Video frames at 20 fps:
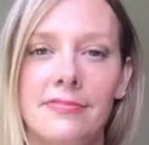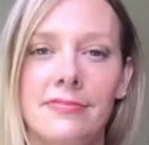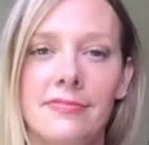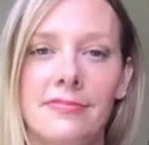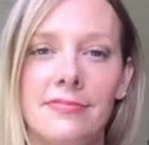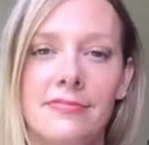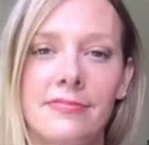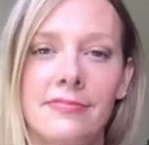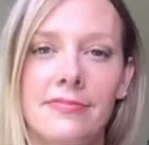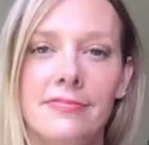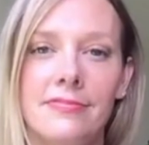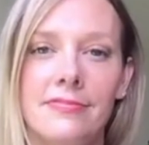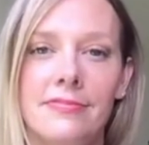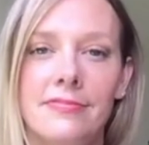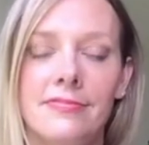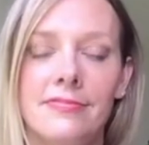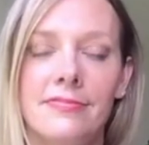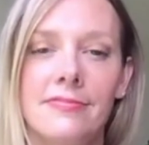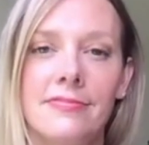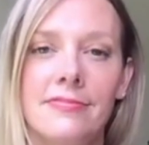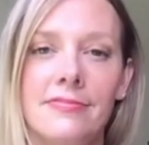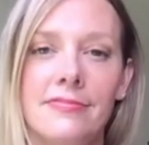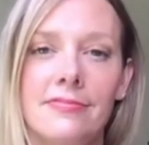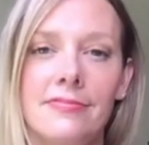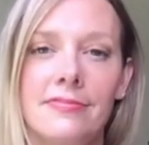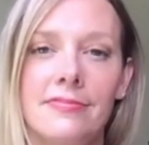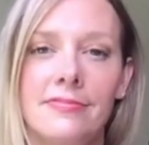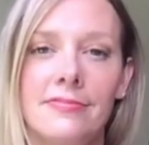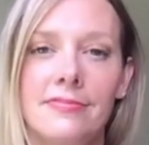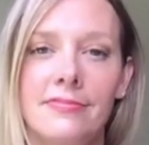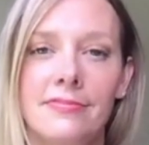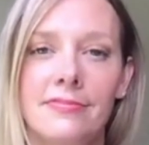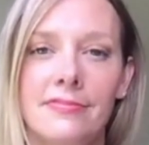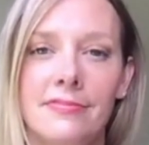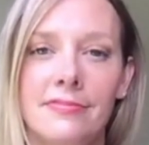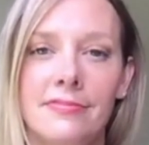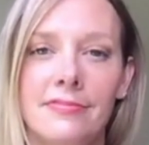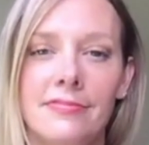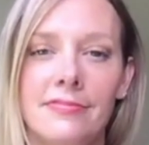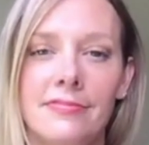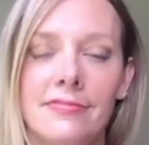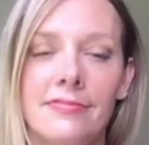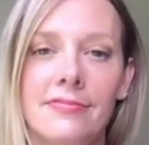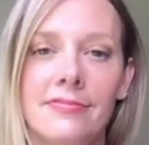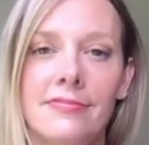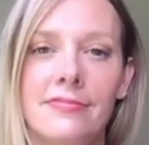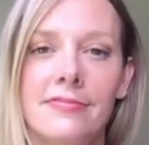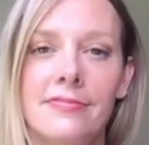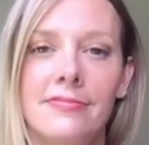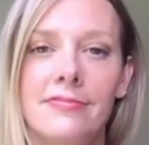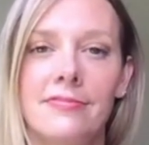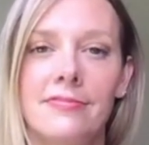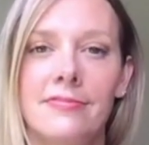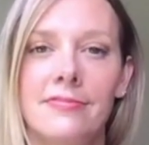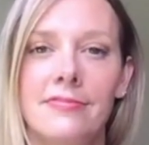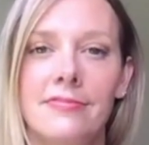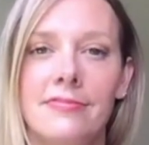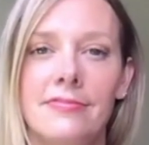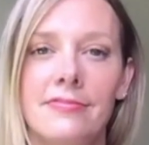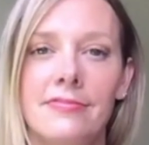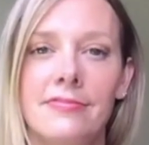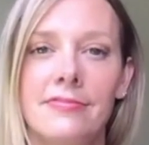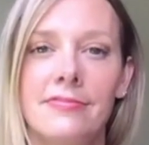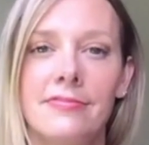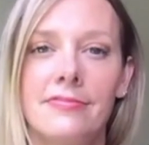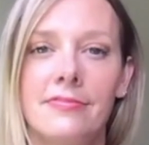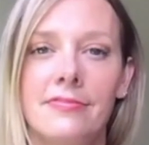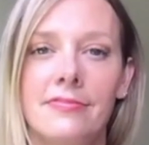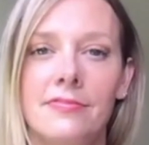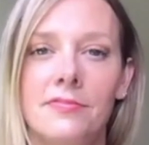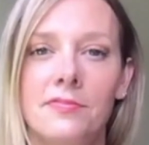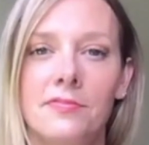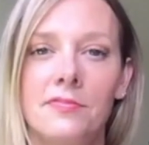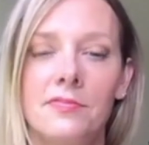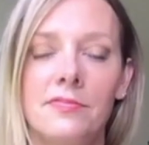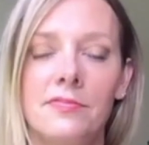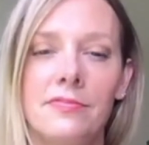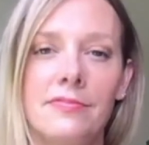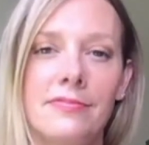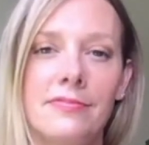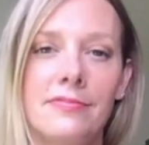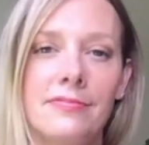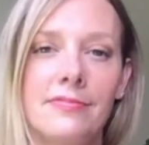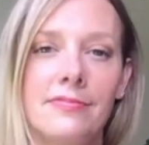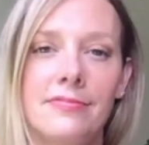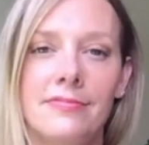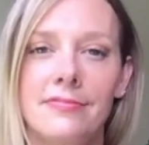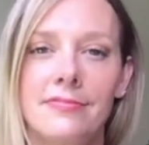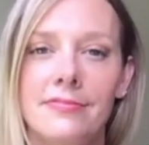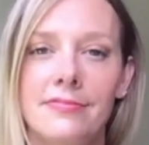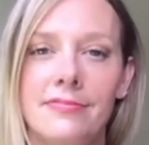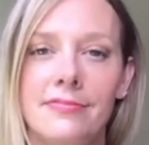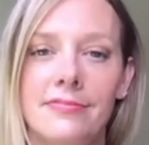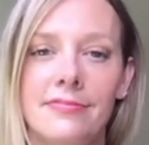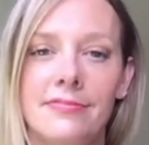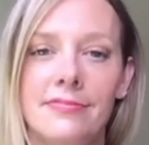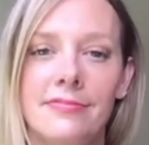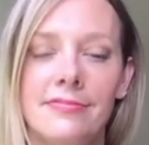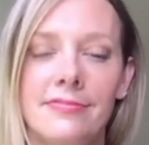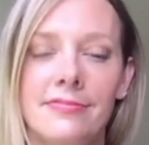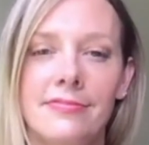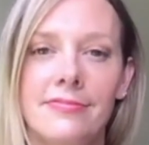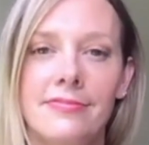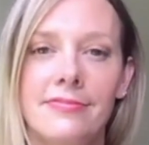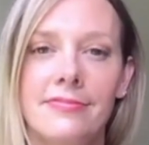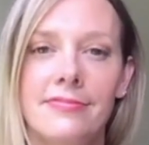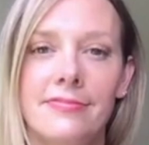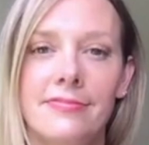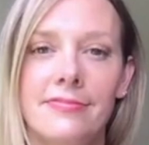(not speaking)